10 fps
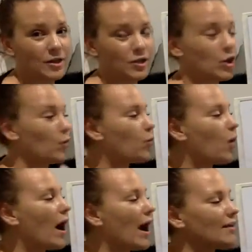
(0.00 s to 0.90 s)
So
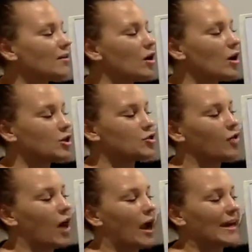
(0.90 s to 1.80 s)
why not
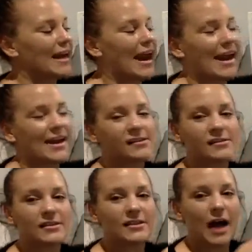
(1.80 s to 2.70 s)
try and end
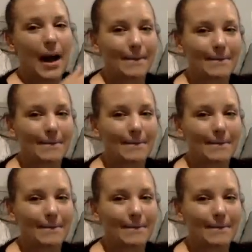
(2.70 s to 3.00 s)
a